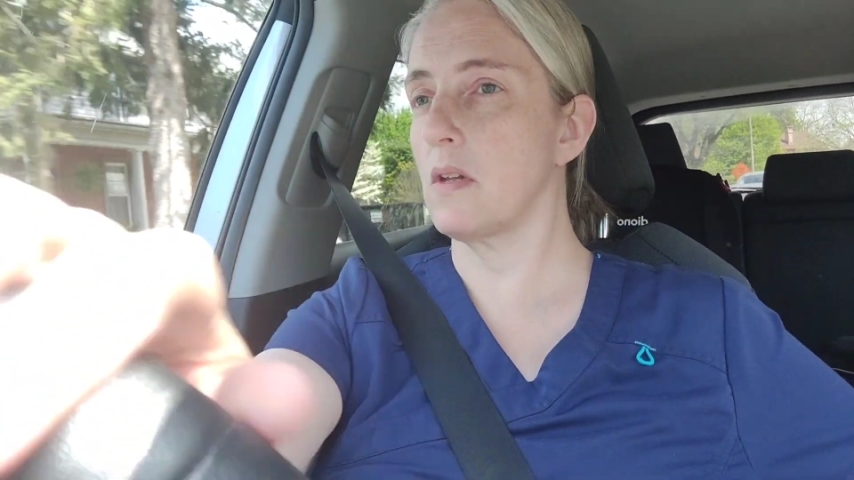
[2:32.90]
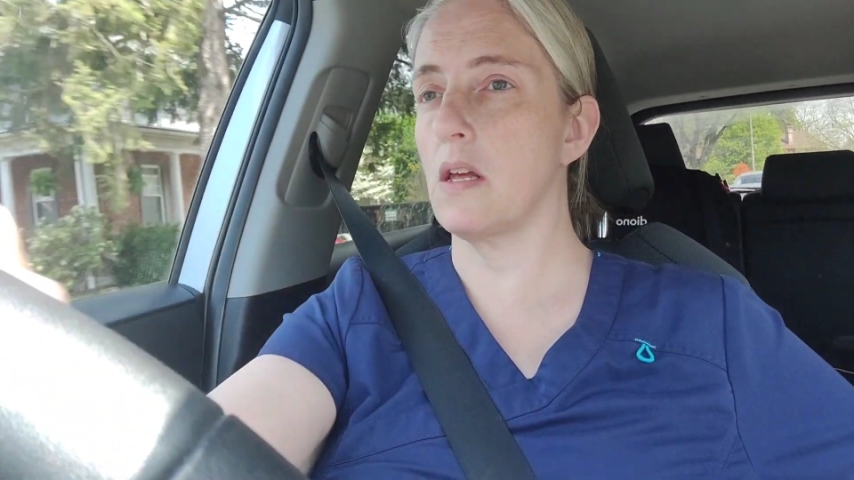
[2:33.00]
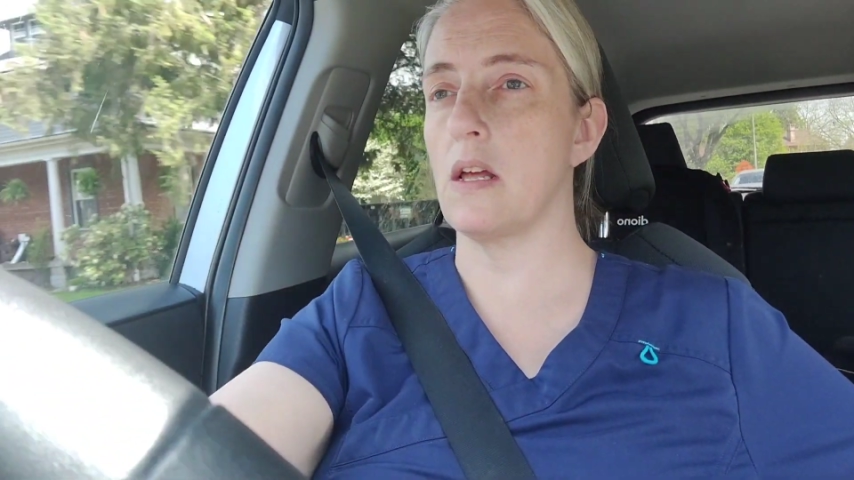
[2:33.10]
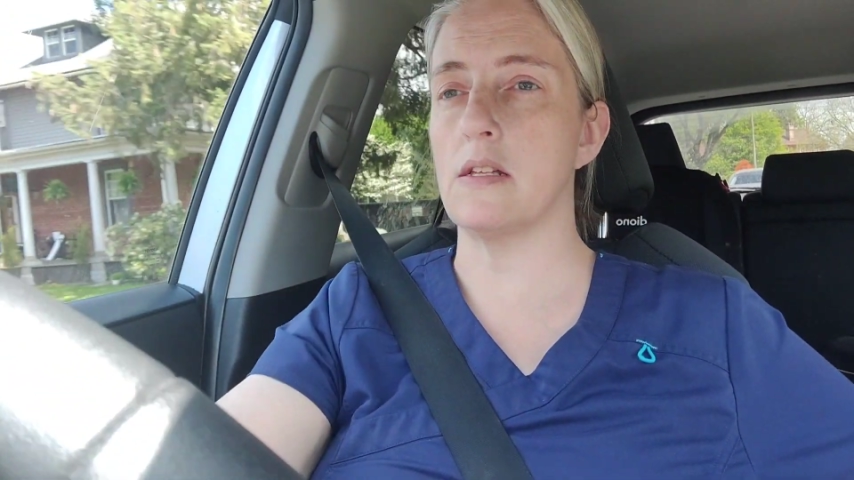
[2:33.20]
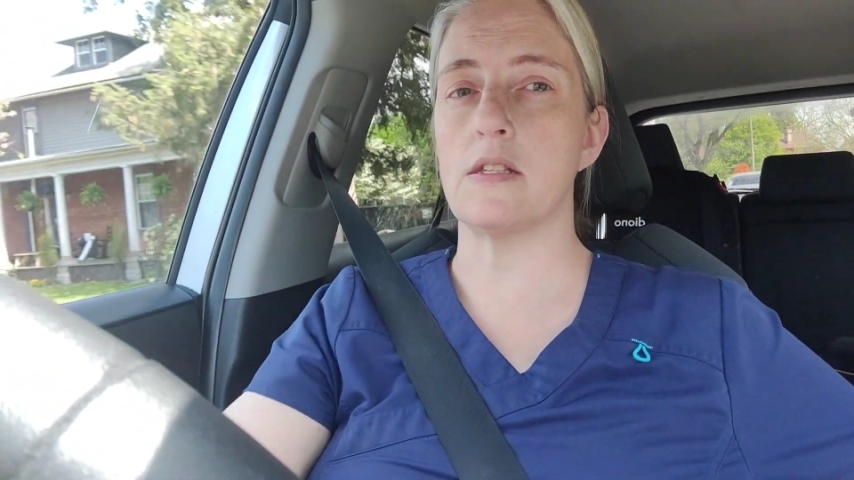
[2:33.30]

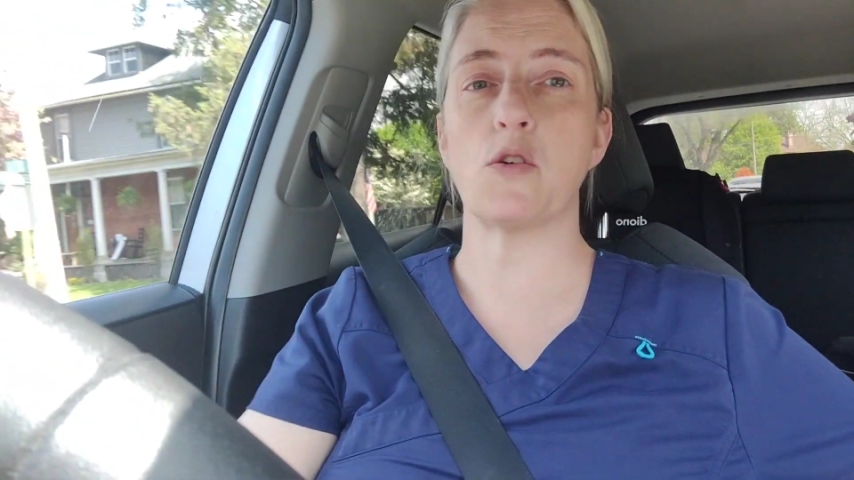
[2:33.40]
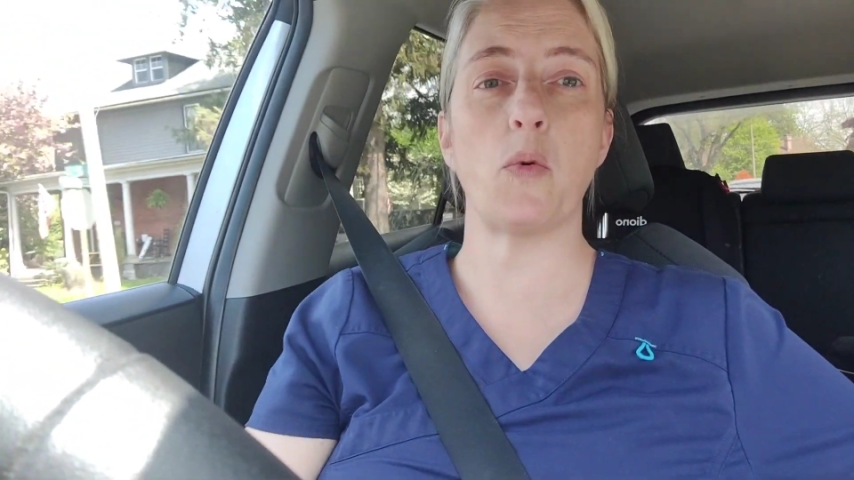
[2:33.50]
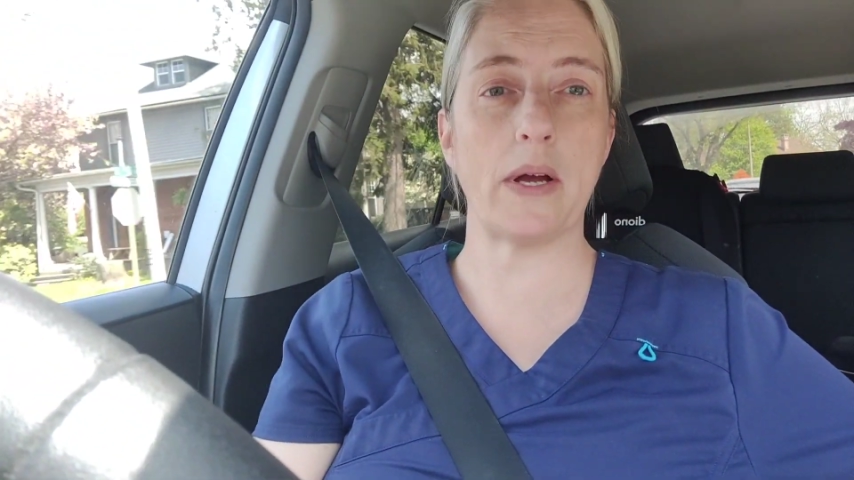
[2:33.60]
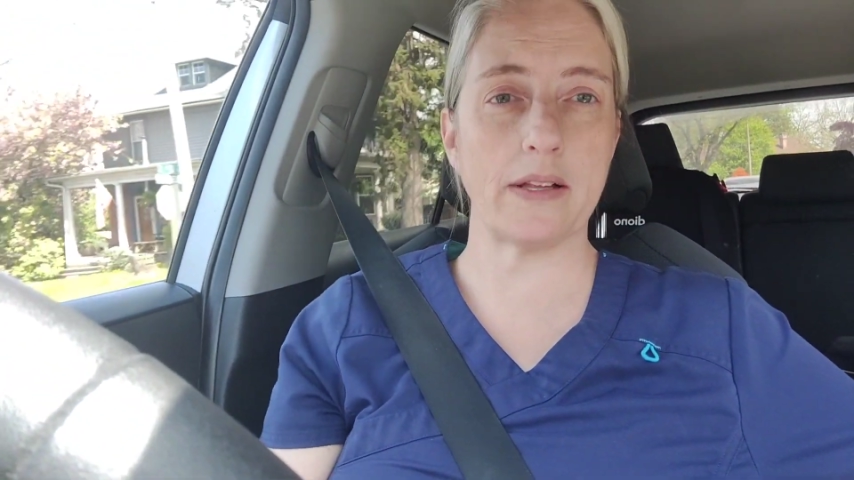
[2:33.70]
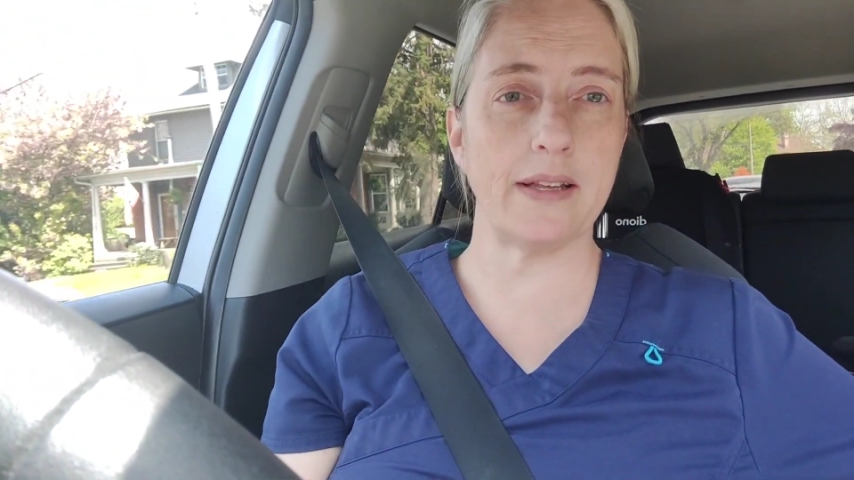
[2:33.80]
It's
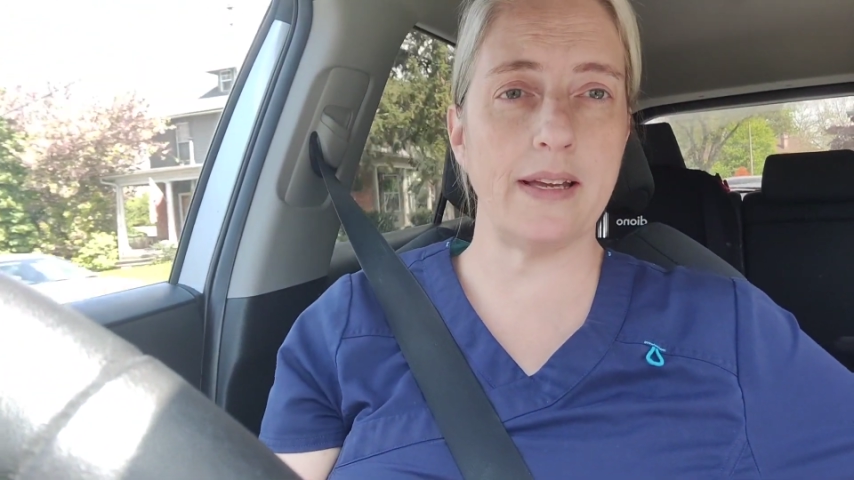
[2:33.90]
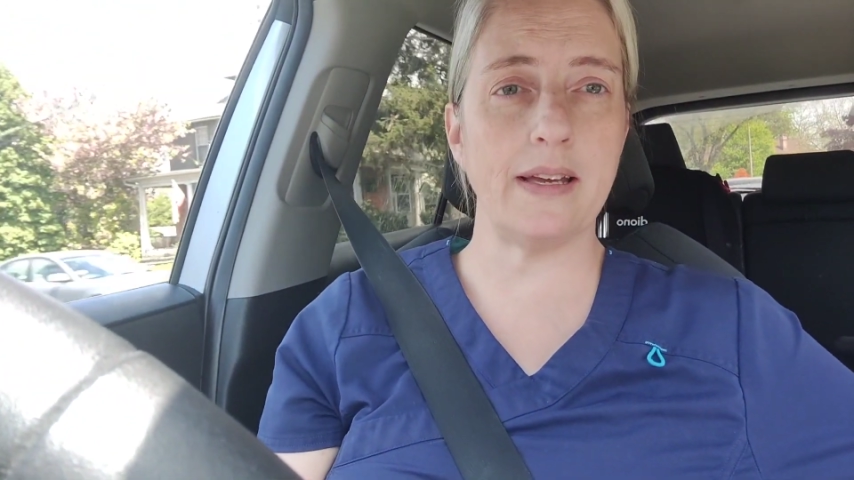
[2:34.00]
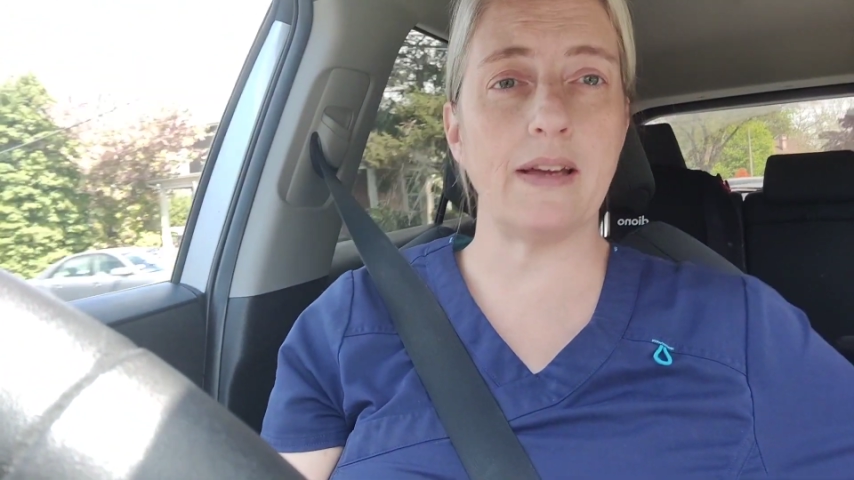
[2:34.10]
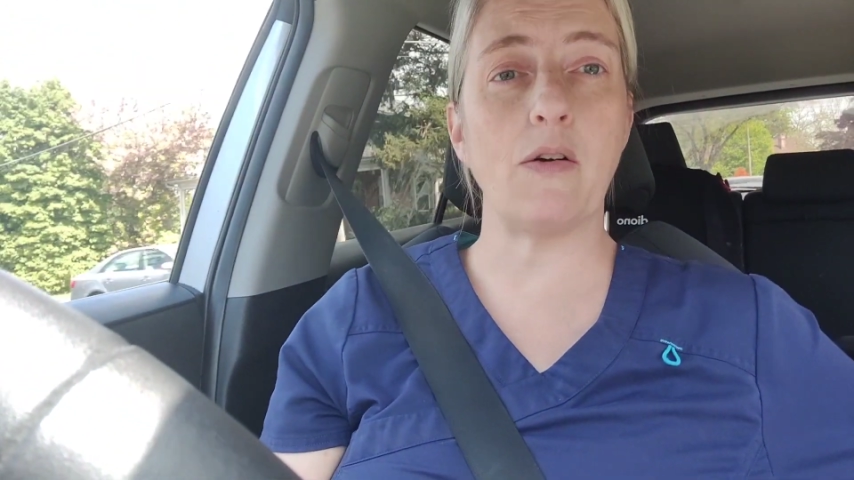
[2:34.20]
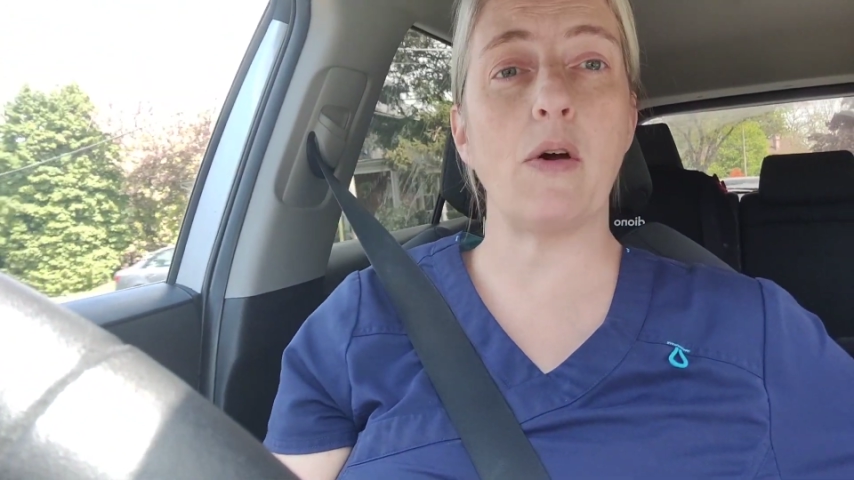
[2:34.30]

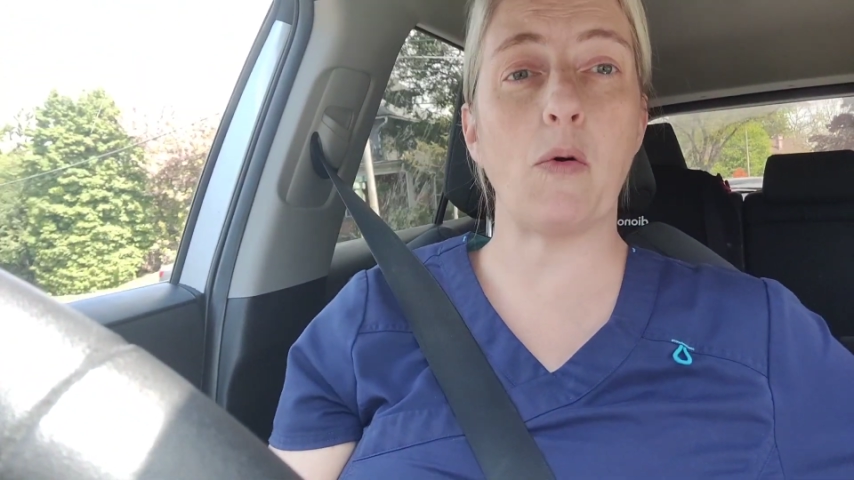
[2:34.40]
quickly